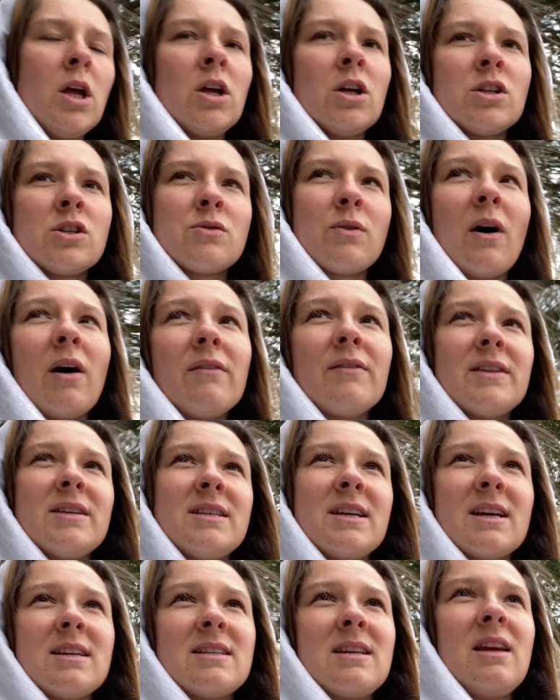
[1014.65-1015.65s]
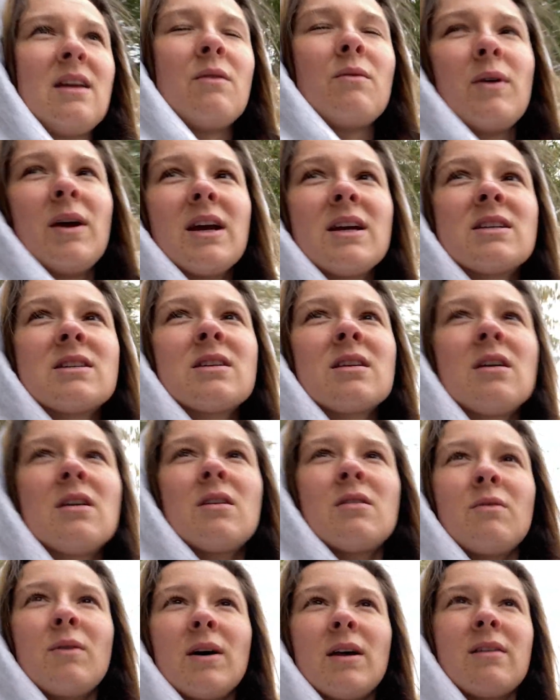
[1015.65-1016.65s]
12 to 16 weeks
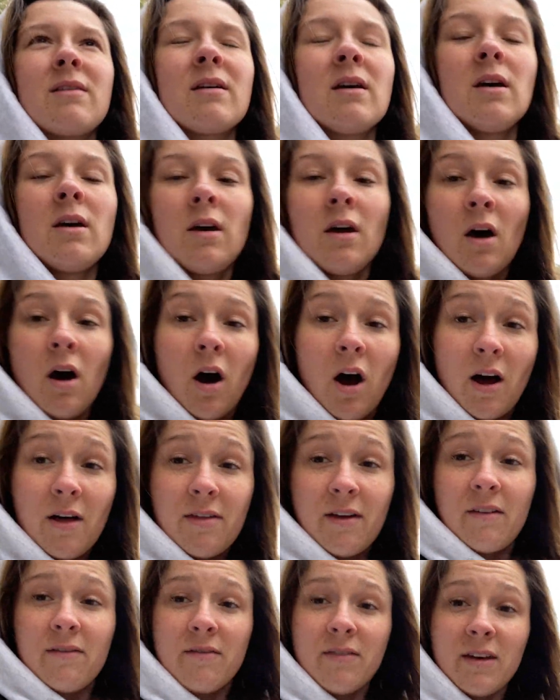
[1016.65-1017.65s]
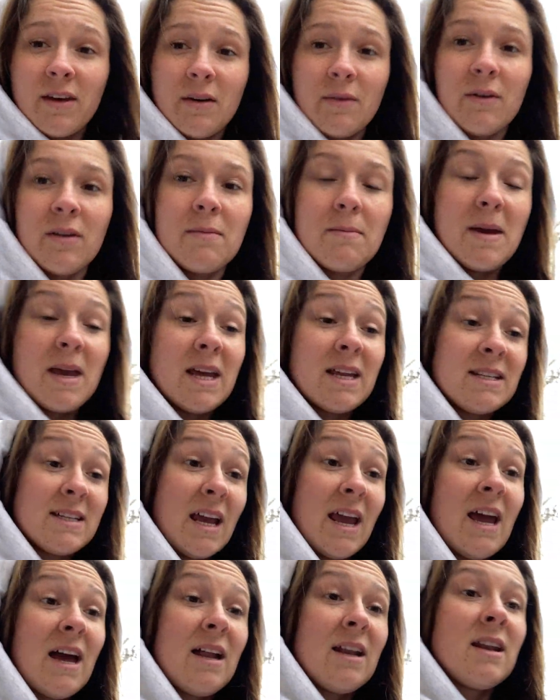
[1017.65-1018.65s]
with Authentic with me and
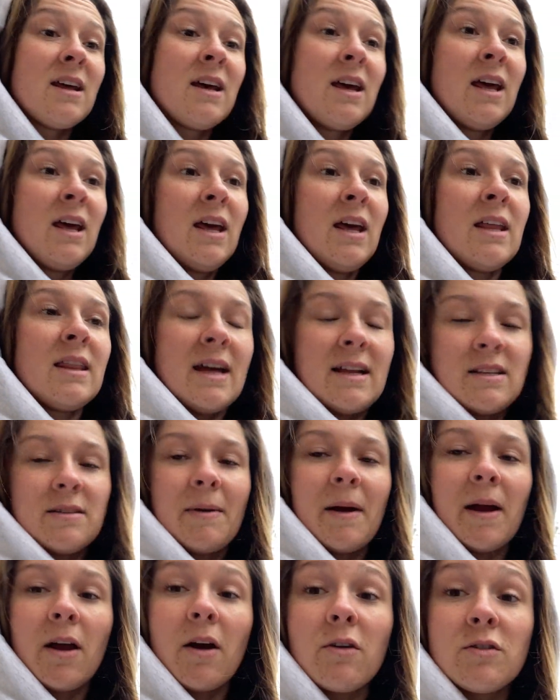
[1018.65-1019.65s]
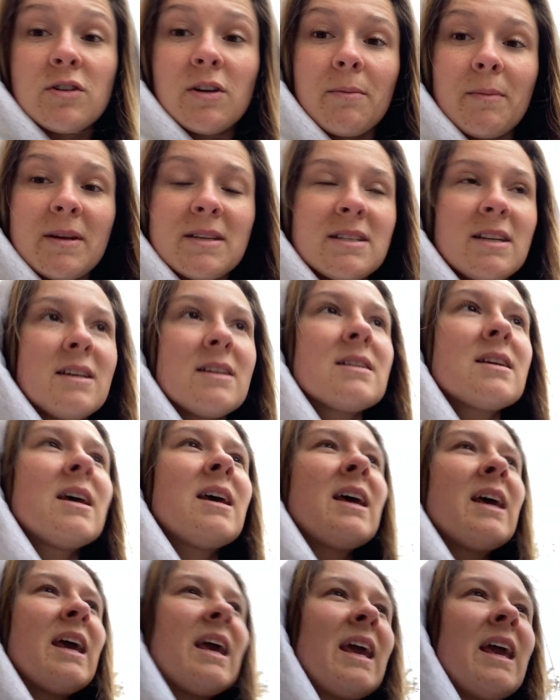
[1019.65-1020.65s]
Dan. That's my coaching business.
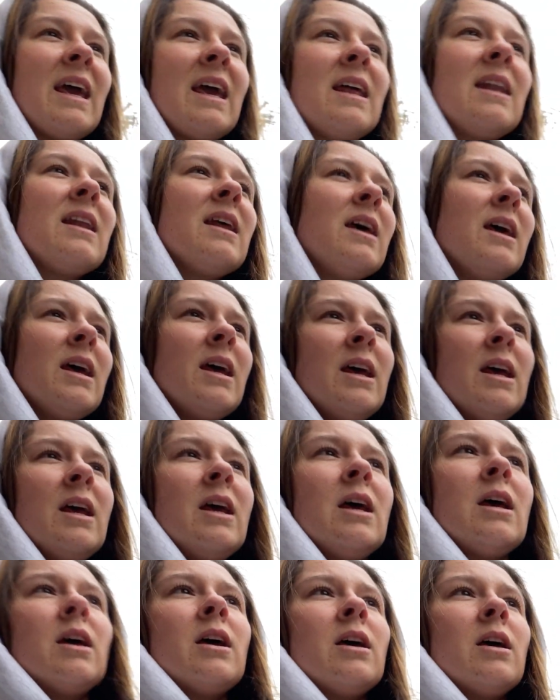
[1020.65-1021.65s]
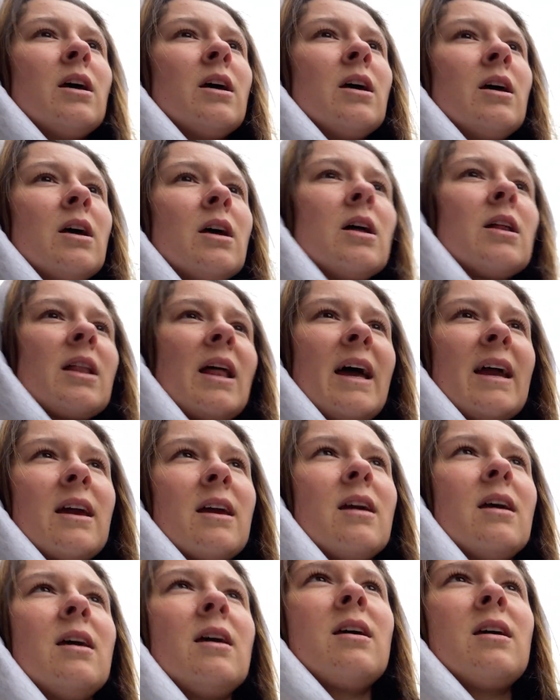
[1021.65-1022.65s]
And like
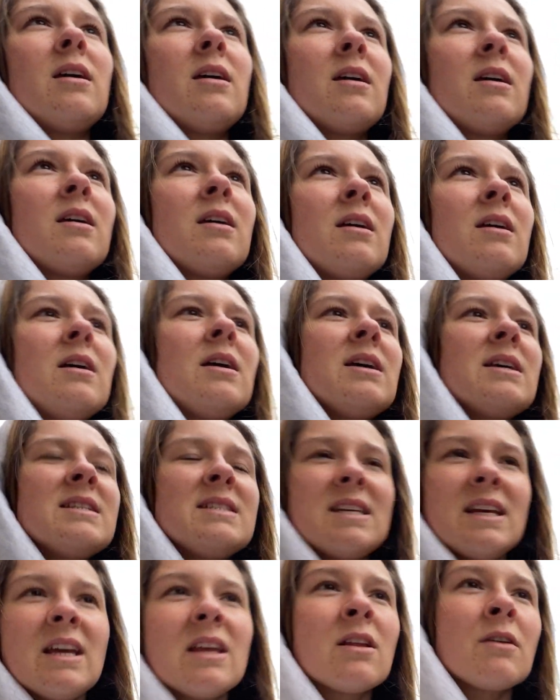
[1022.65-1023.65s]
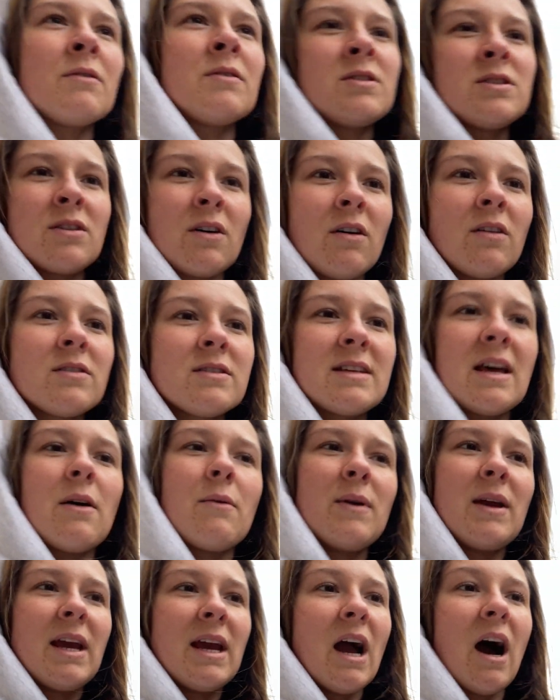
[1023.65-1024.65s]
seeing the results that
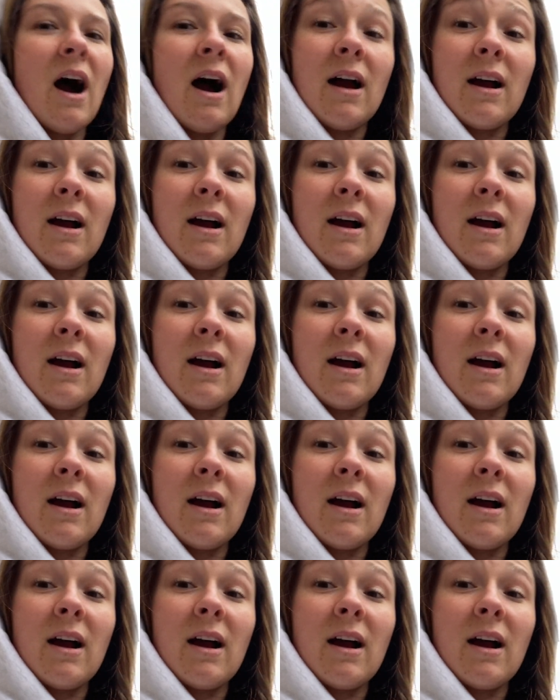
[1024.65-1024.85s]
we got